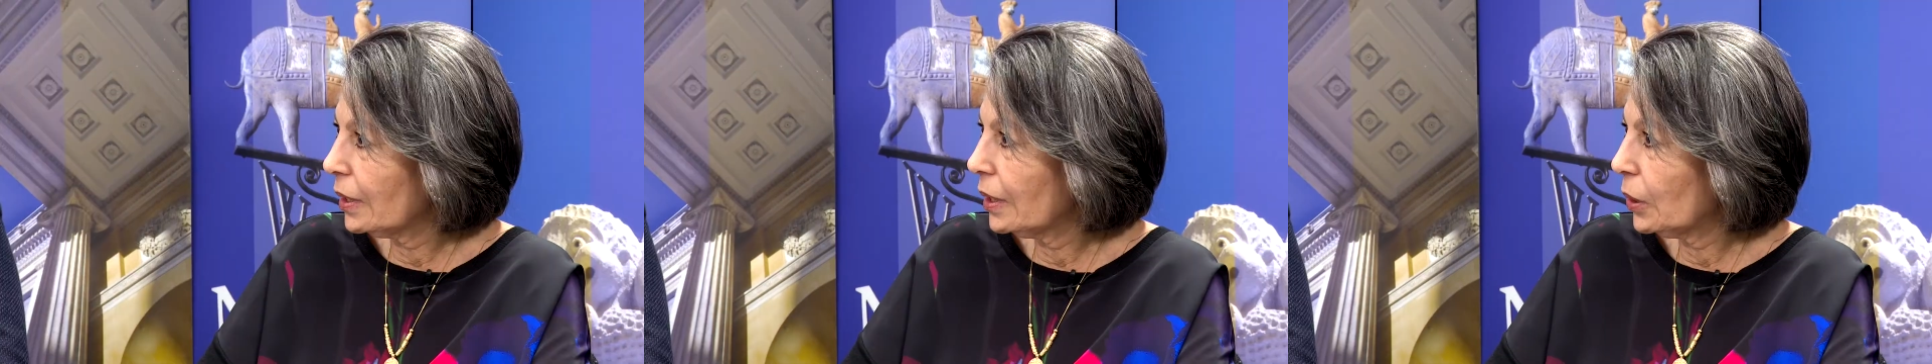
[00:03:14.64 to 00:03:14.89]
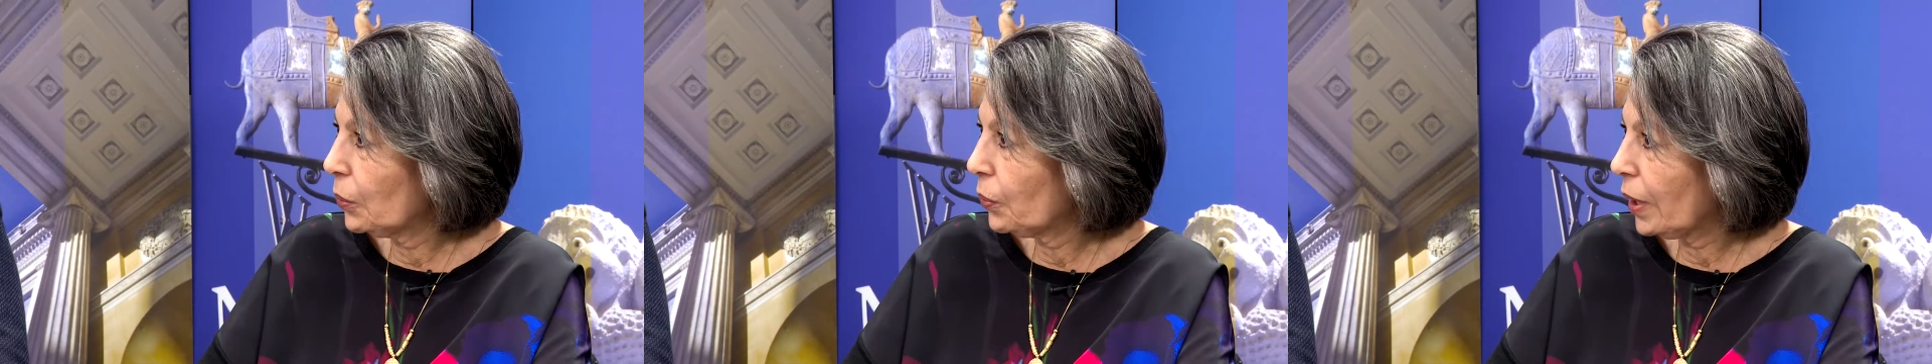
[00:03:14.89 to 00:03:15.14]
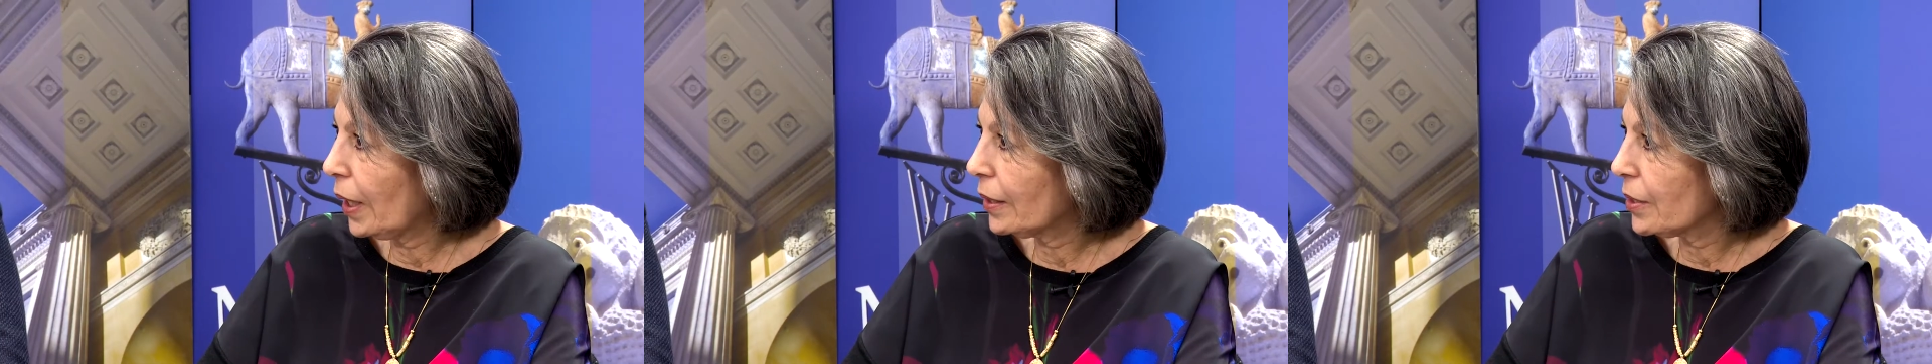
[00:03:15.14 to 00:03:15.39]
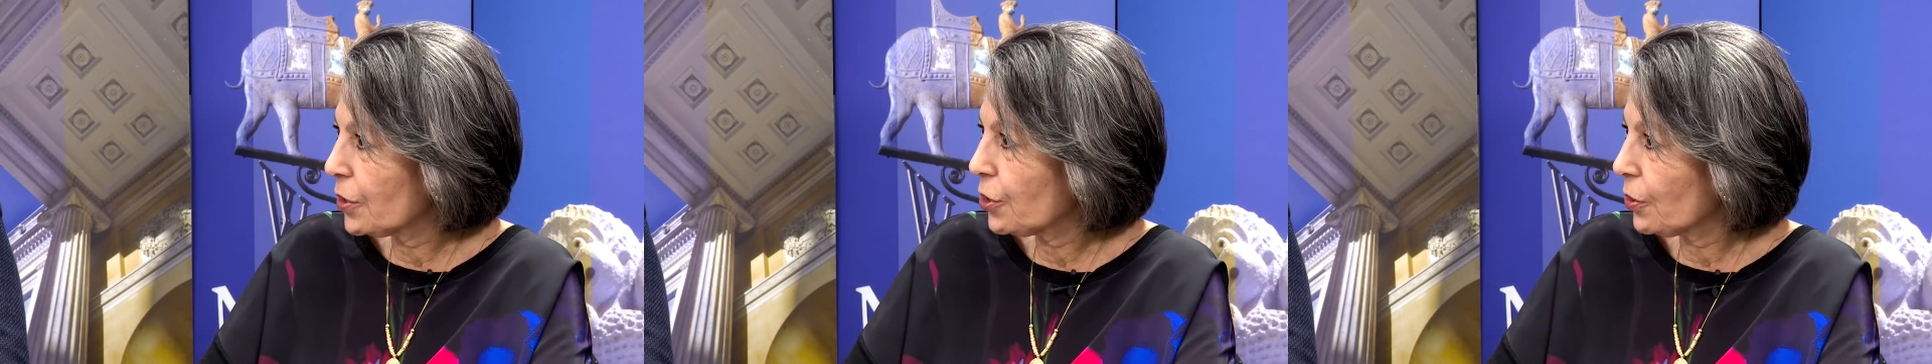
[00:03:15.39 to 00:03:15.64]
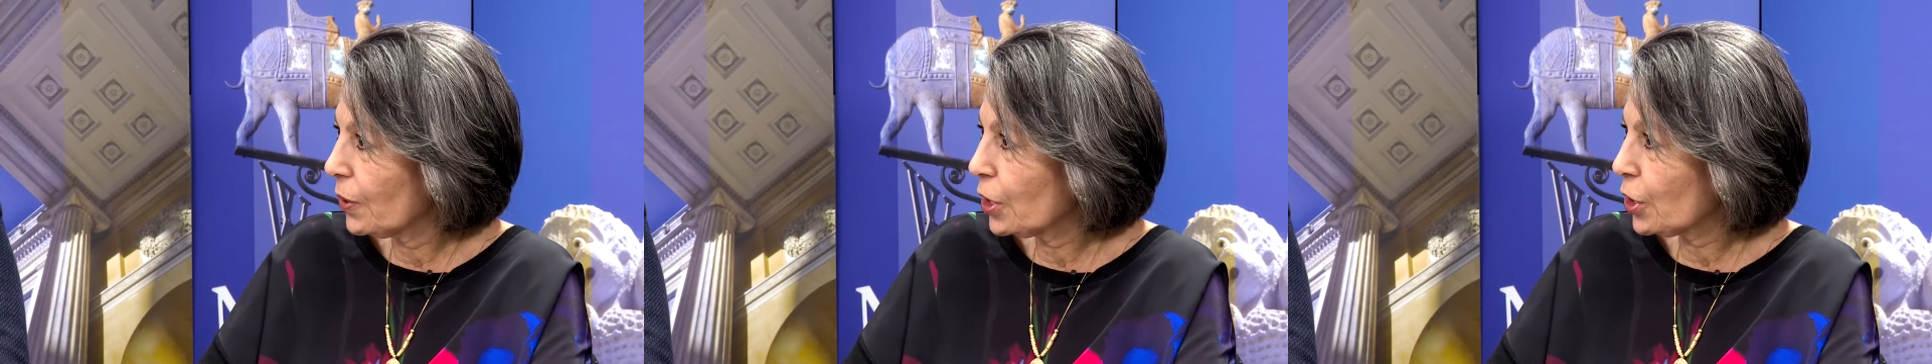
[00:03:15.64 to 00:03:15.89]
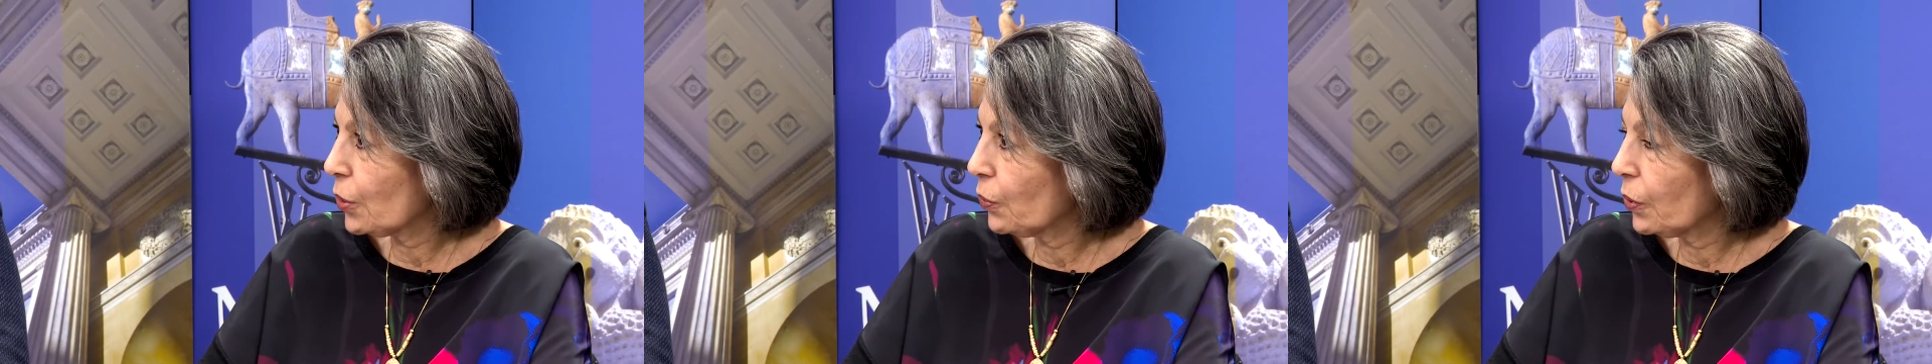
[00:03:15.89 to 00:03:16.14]
we had a
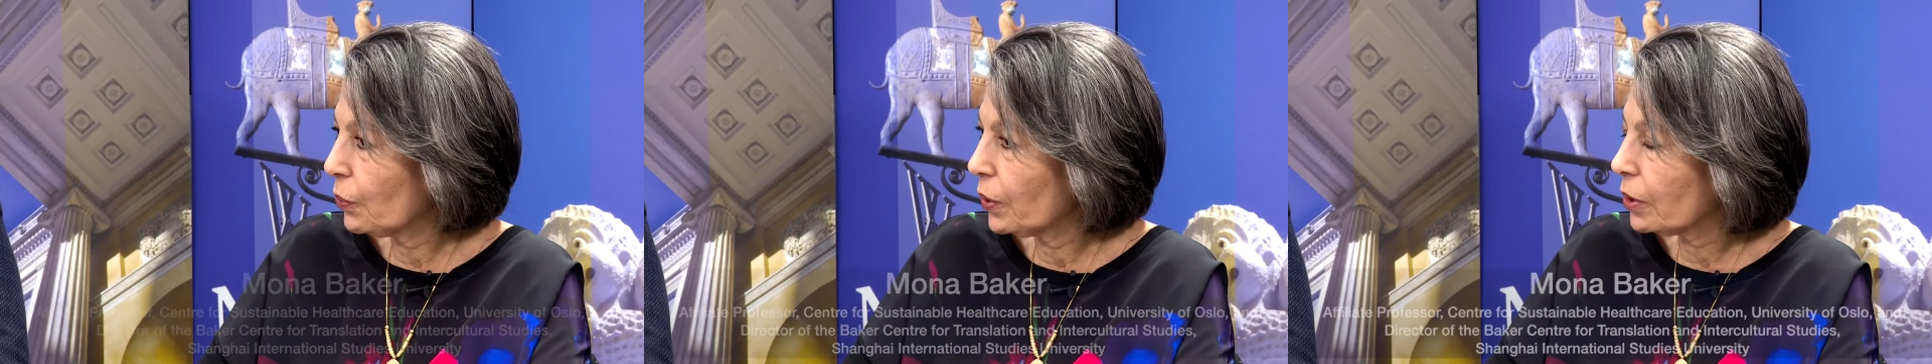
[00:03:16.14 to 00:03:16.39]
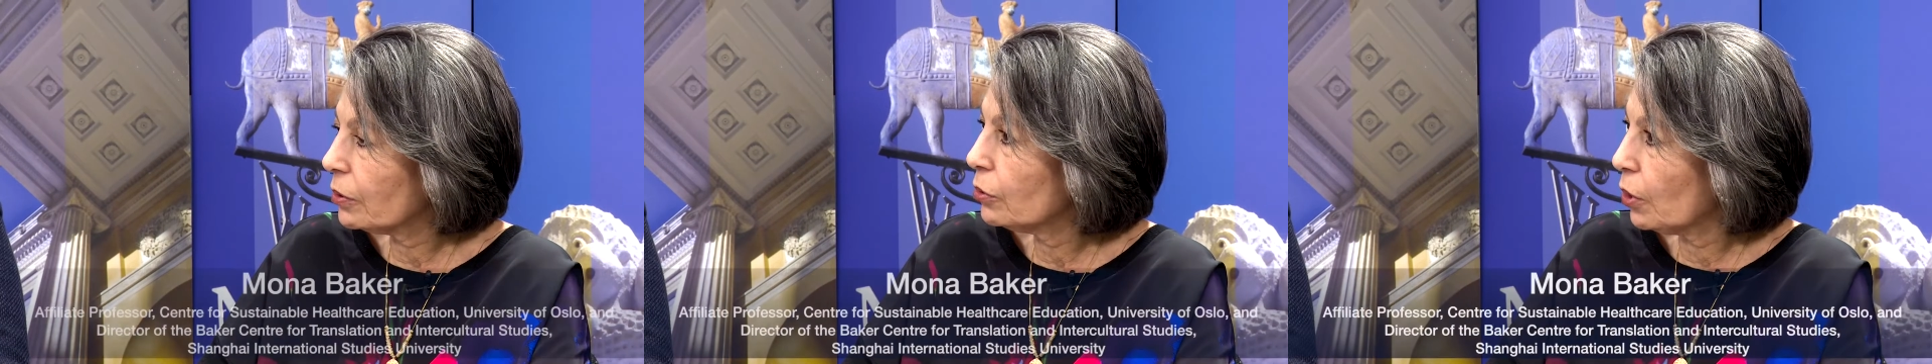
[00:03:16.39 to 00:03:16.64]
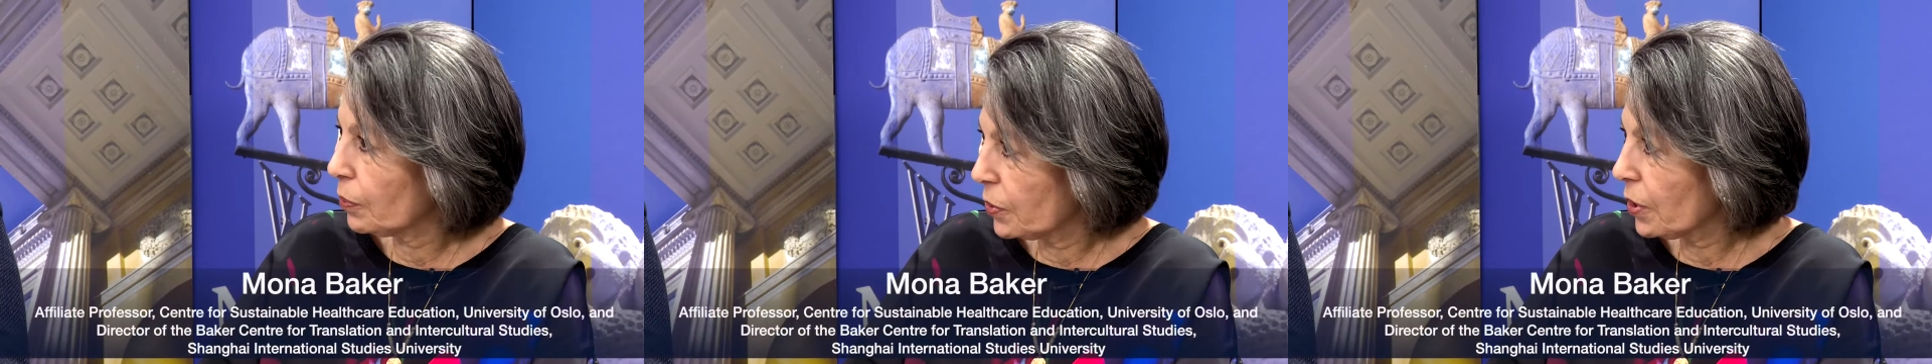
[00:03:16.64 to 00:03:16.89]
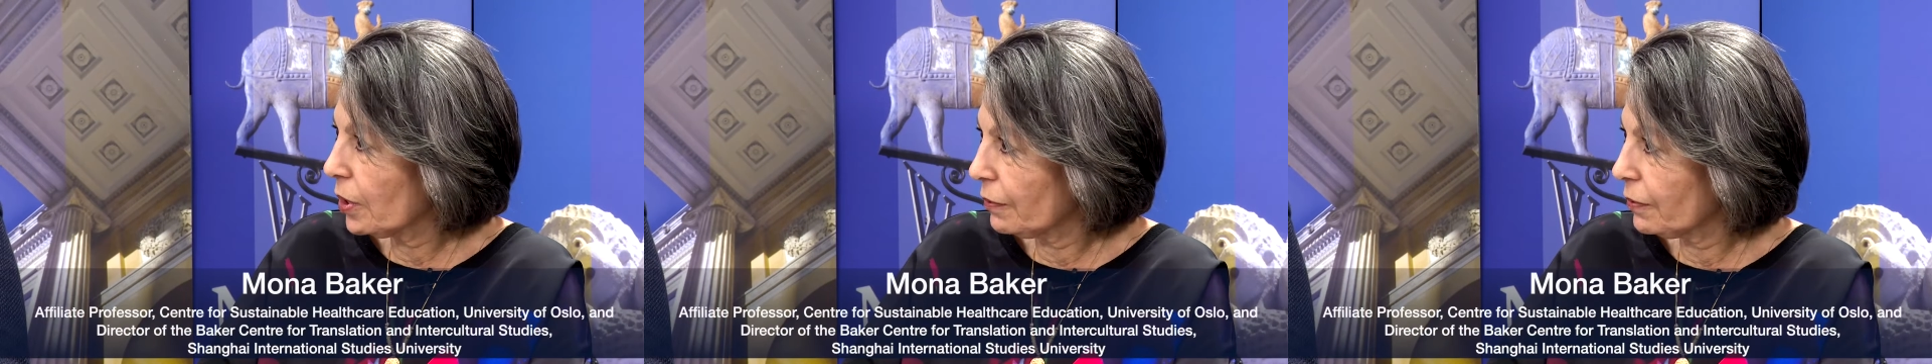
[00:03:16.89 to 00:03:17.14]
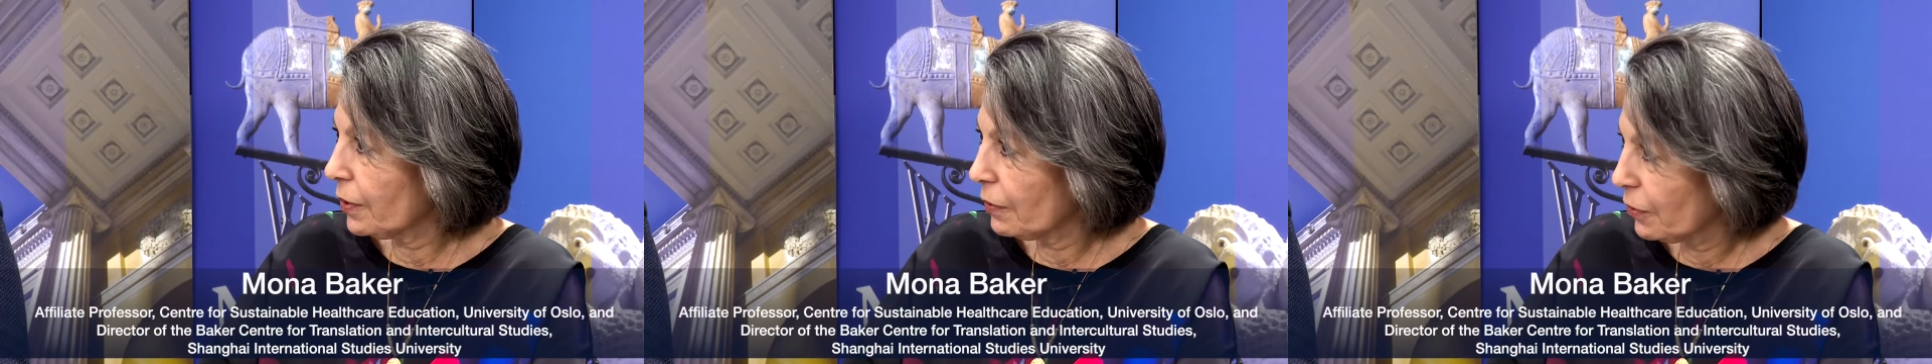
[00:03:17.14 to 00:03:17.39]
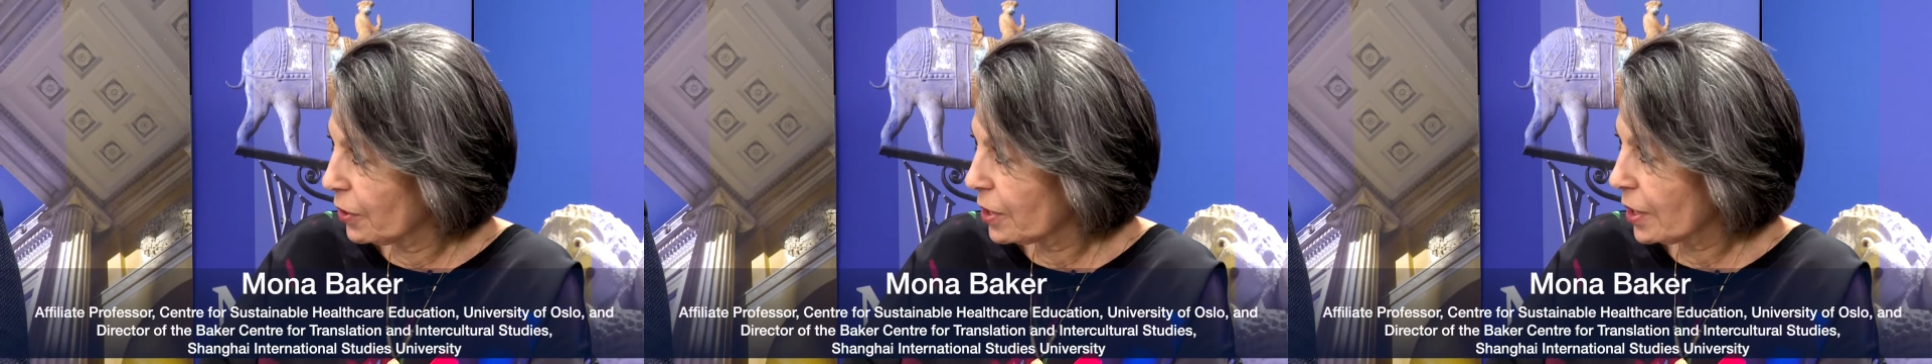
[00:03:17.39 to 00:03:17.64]
situation where we could observe
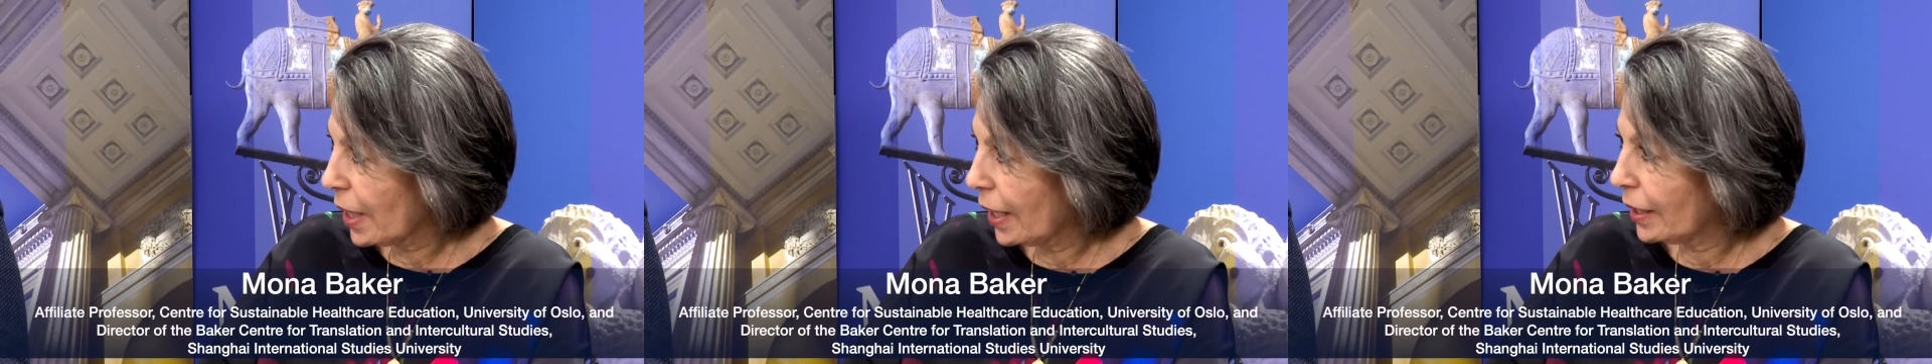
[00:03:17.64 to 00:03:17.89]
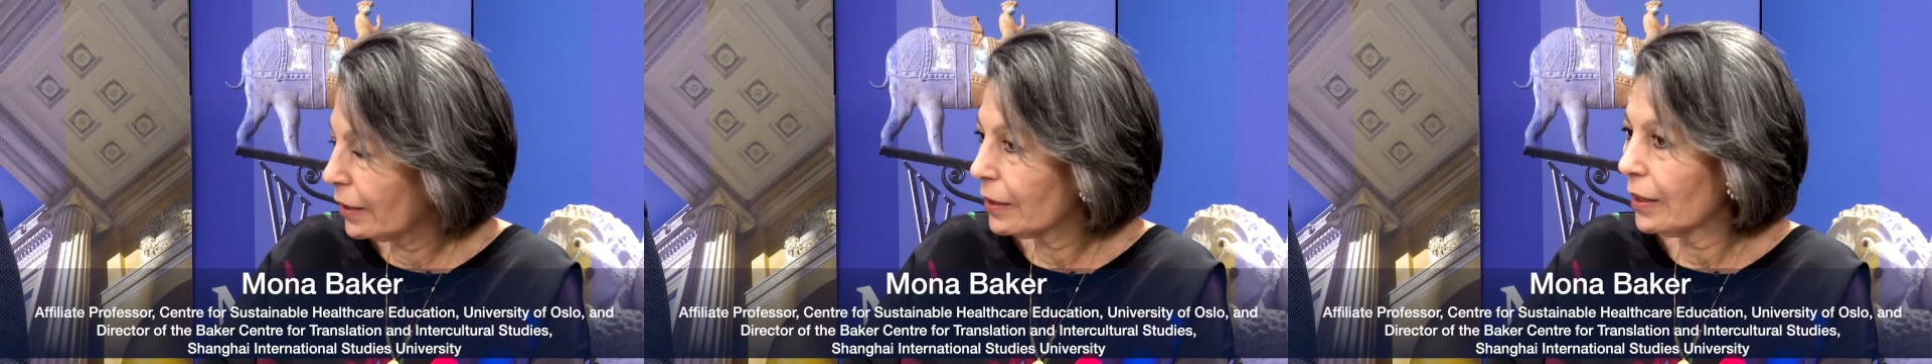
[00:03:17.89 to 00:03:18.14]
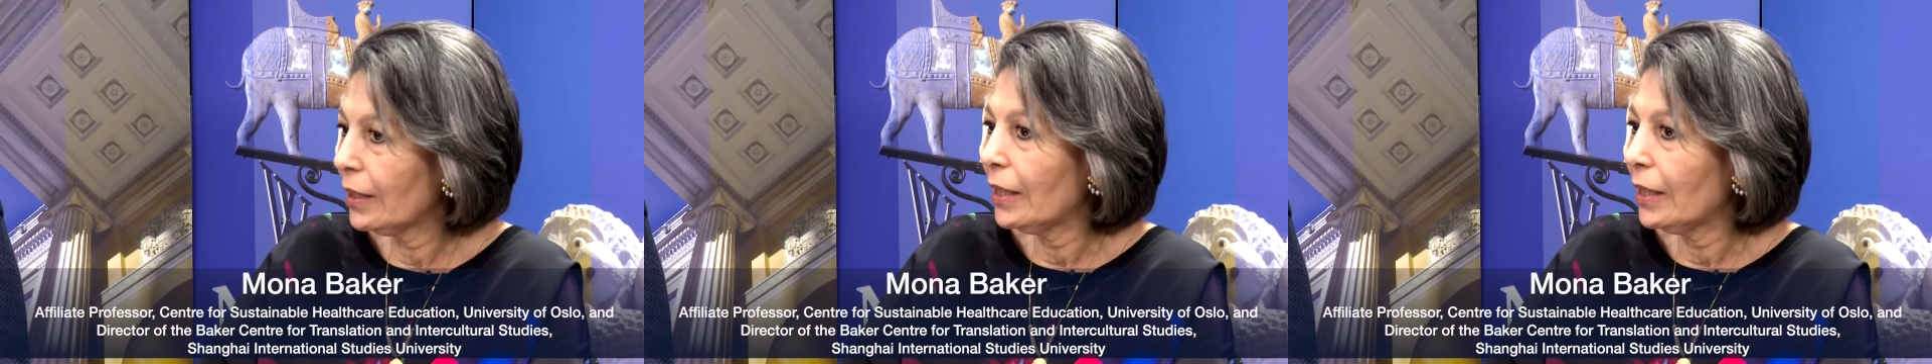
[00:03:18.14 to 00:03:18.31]
firsthand